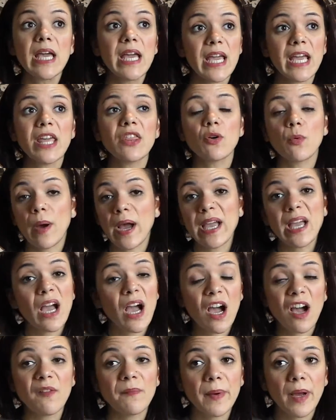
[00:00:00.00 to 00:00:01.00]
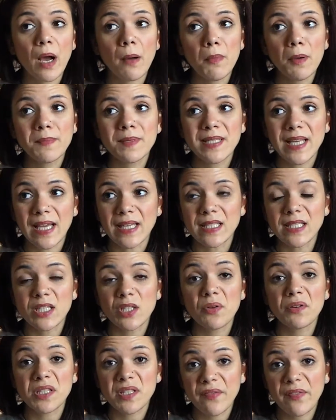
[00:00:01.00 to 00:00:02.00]
Either way, I've become obsessed.
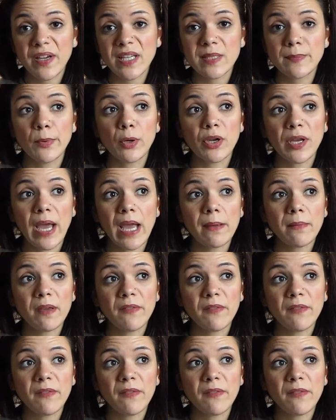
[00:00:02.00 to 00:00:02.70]
So it's a Facebook game.